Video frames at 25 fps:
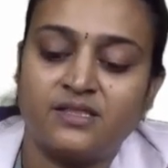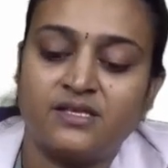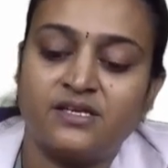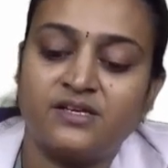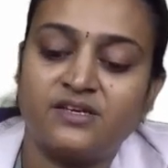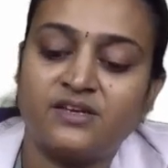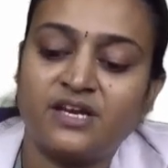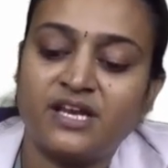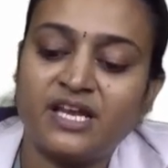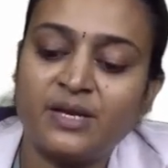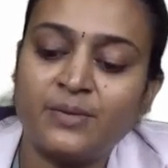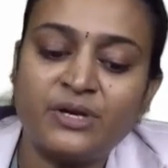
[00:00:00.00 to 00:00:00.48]

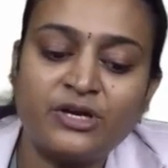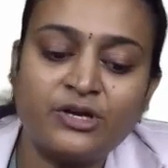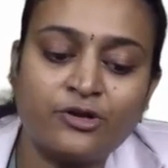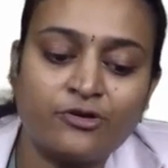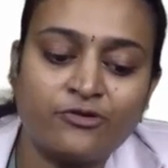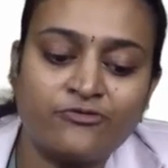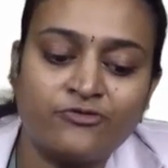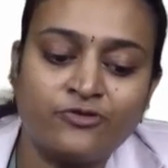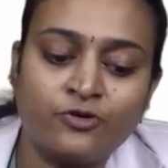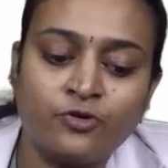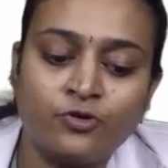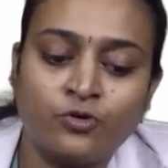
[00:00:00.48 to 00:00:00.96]
The
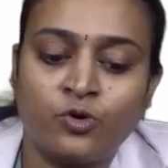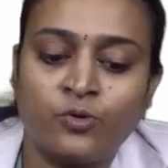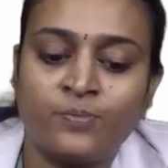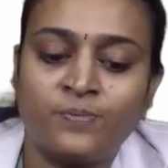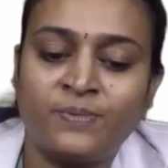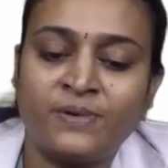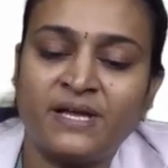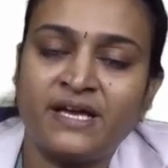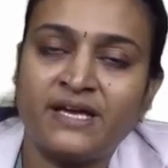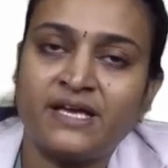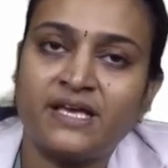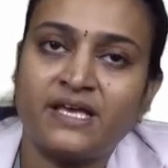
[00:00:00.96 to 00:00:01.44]
treatment of
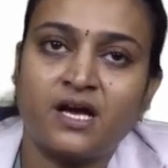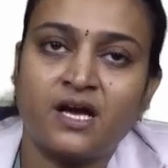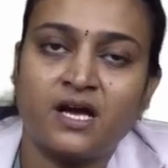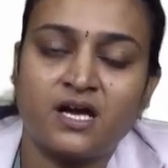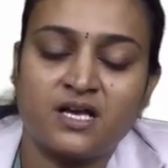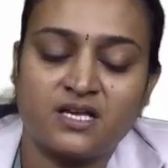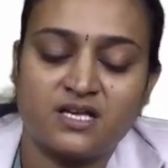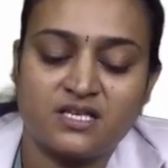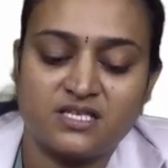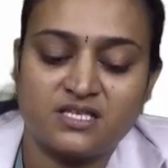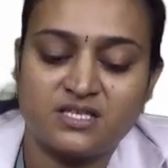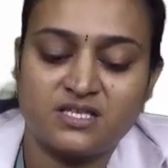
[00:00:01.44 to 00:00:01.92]

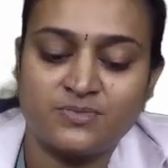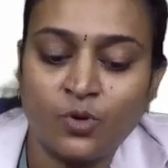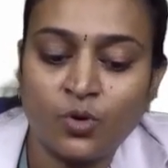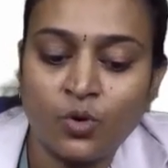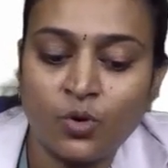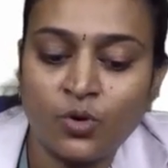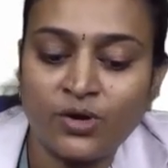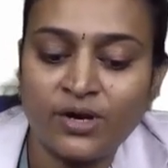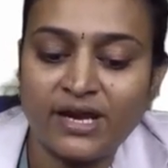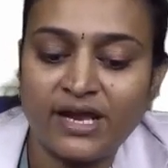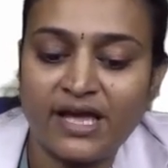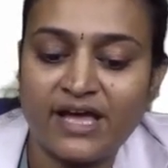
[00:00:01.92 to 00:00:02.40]
leukoplakia is
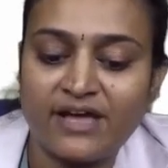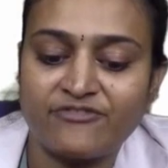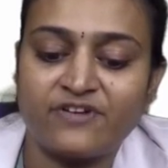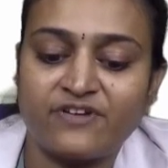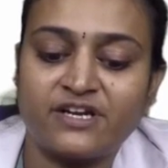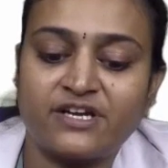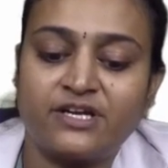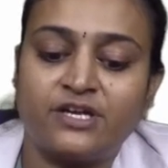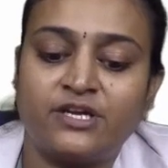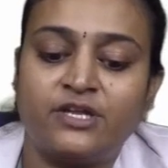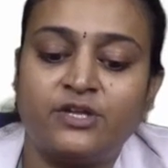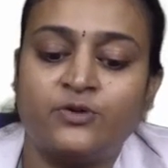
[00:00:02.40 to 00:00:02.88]
more
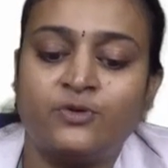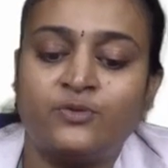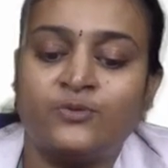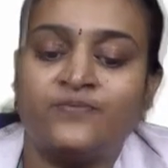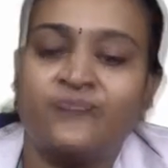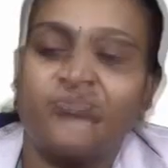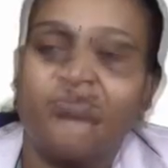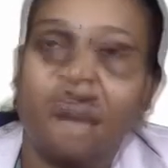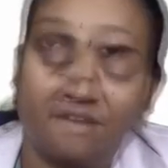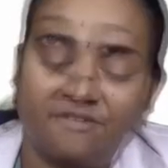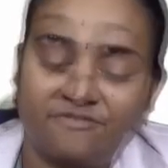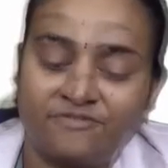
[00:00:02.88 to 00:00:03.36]
effective
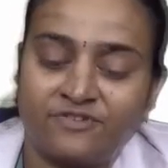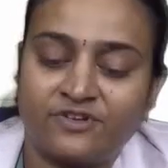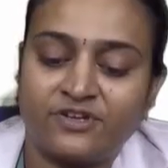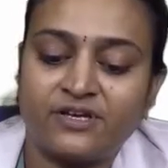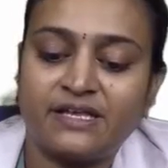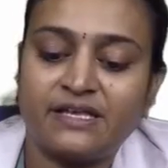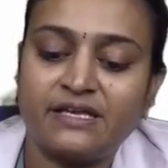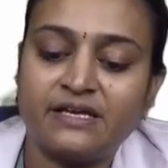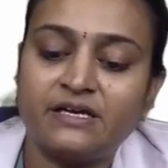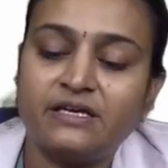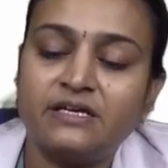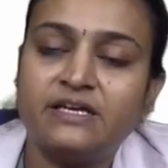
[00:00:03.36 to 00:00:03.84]
after
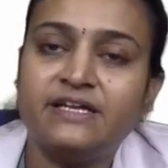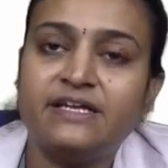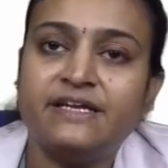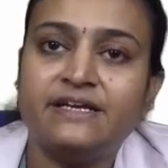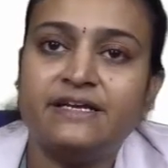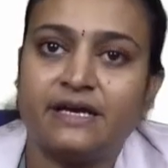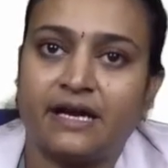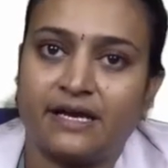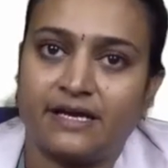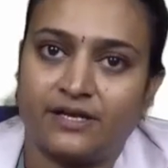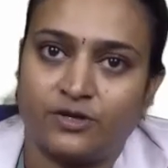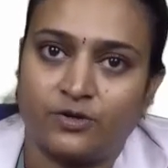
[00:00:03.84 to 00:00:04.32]

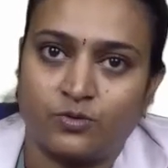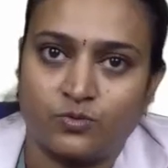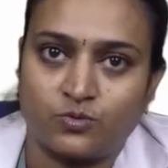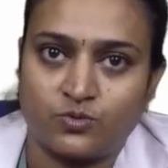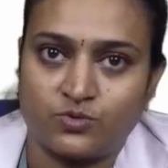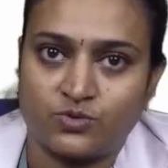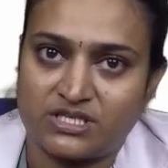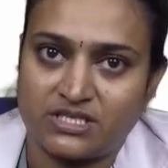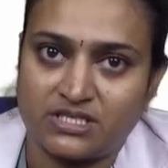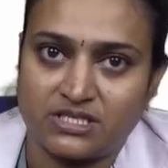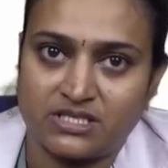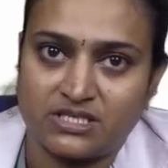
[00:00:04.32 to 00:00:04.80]
early
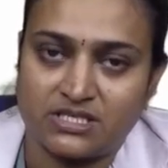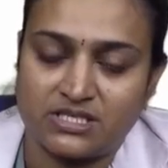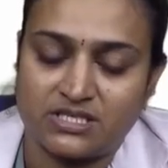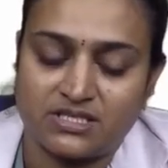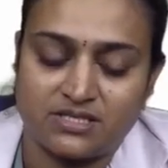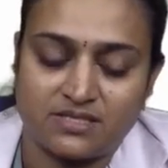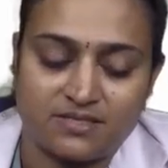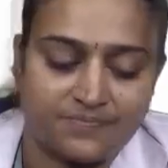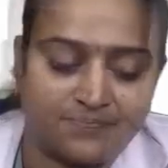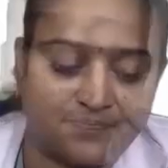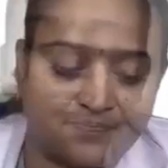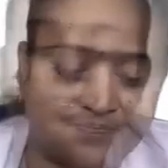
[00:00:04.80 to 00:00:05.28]

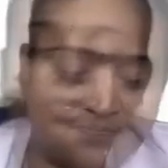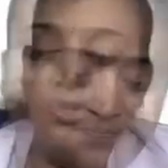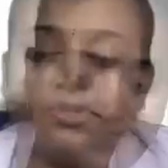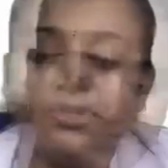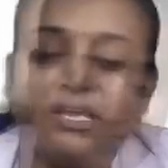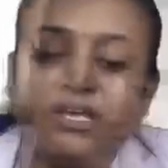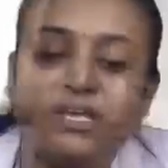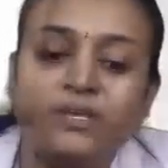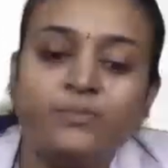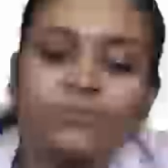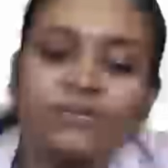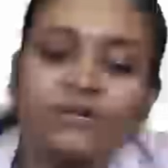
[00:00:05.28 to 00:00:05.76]
diagnosis. So
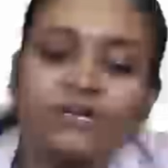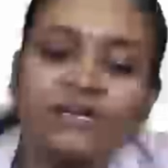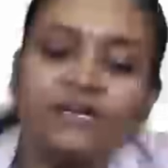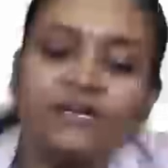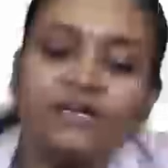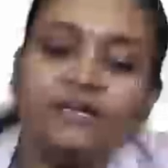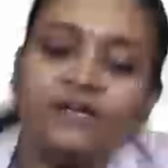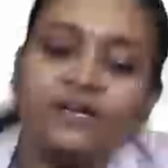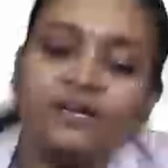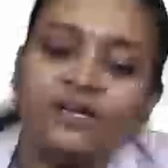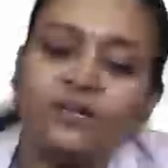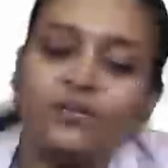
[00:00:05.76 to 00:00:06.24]
the
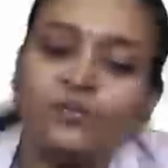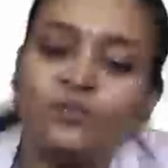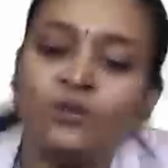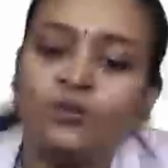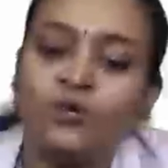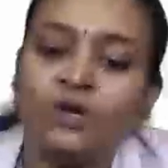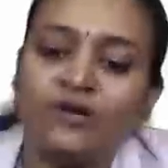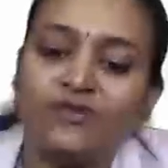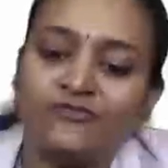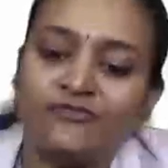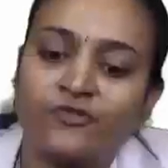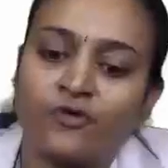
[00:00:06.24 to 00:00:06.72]
immediate
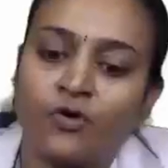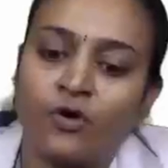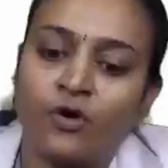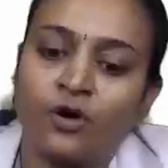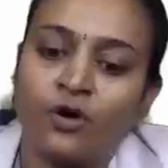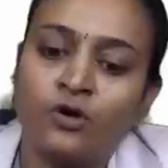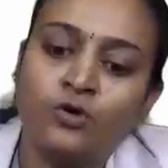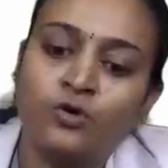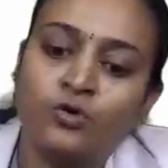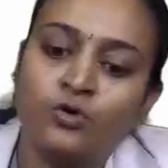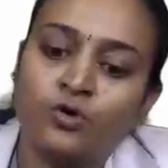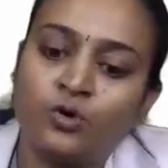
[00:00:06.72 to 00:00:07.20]
removal of
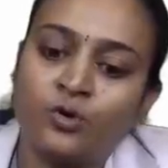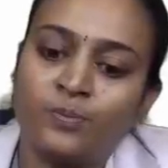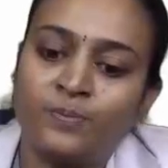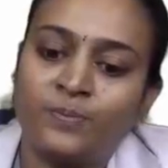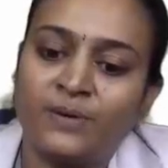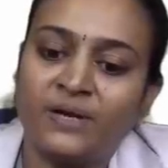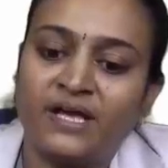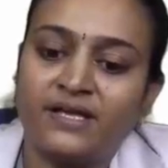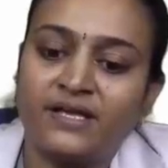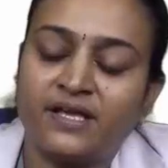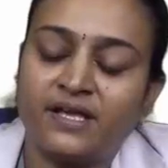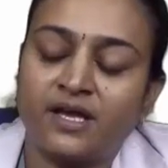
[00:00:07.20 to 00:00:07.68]
all
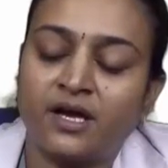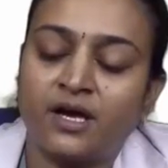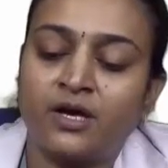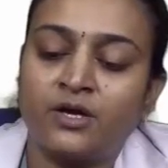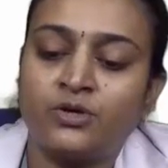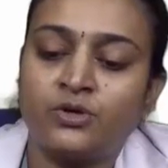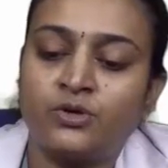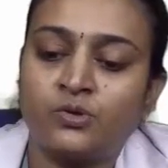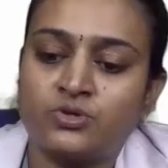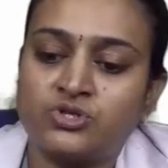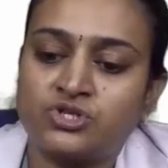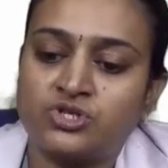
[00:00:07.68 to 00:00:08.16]

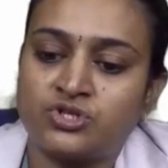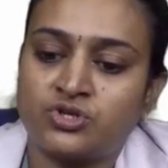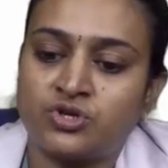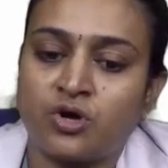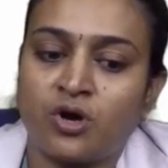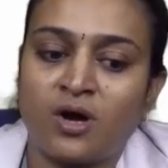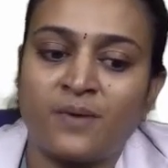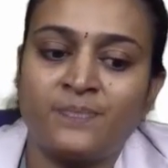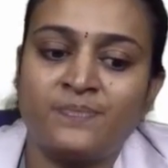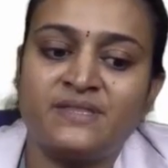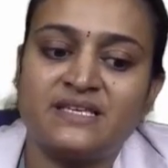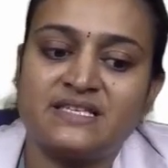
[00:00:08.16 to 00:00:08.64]
leukoplakia to
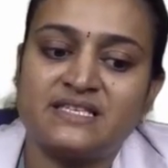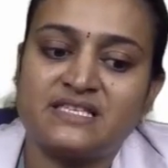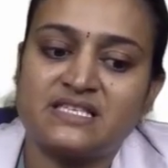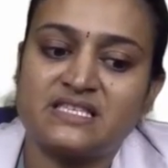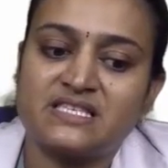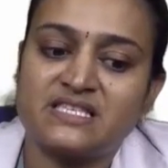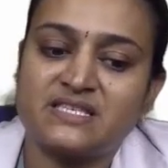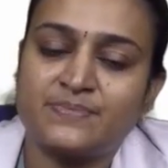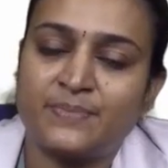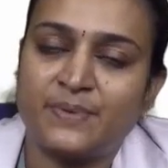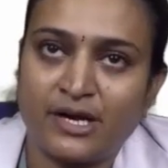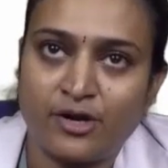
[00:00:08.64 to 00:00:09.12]
stop the
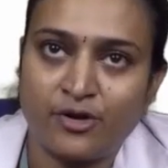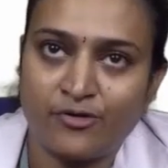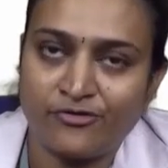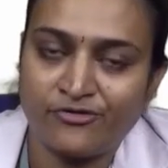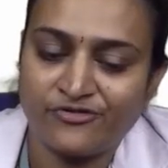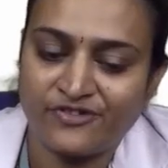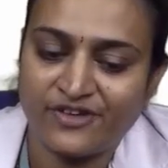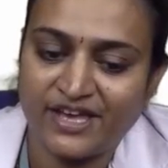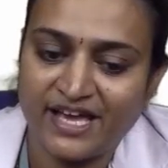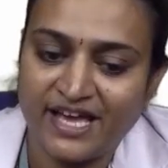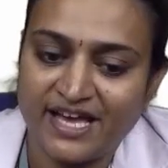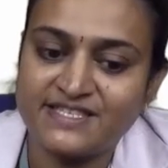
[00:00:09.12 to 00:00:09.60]
spread
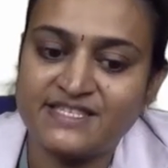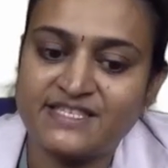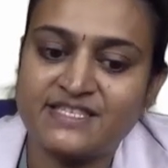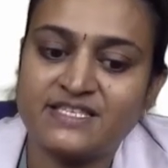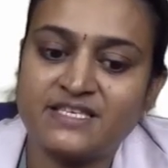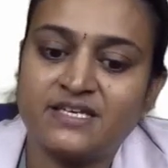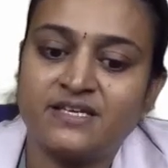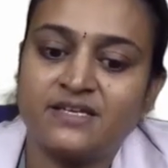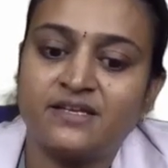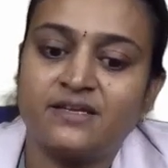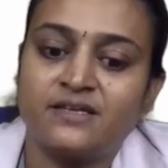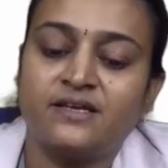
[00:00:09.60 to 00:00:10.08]
of
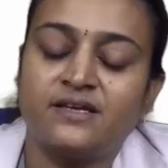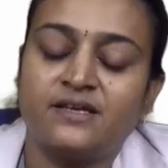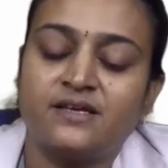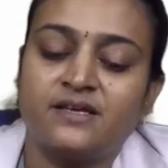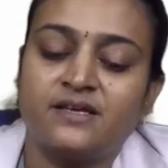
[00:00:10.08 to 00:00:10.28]
cancer